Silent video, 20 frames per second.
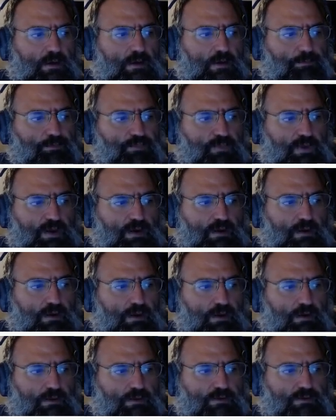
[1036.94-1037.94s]

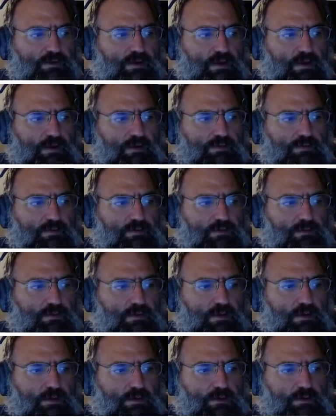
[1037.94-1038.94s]
In this case,
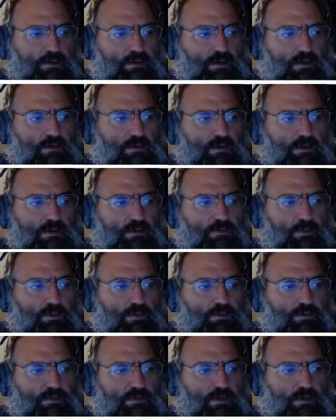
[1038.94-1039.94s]
none of these were
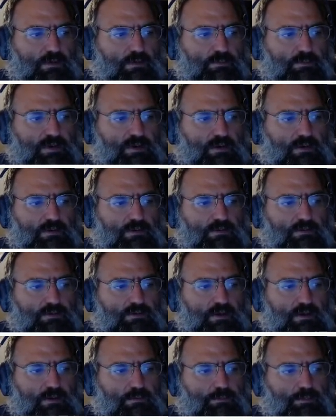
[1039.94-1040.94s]
installed because
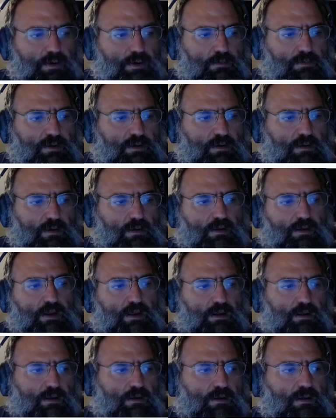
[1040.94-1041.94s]
they probably aren't
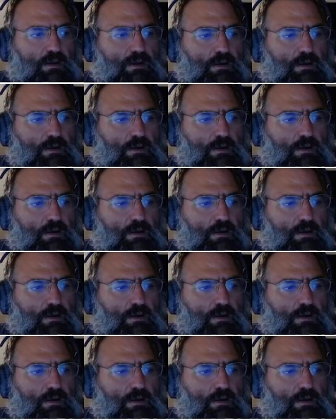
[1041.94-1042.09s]
needed.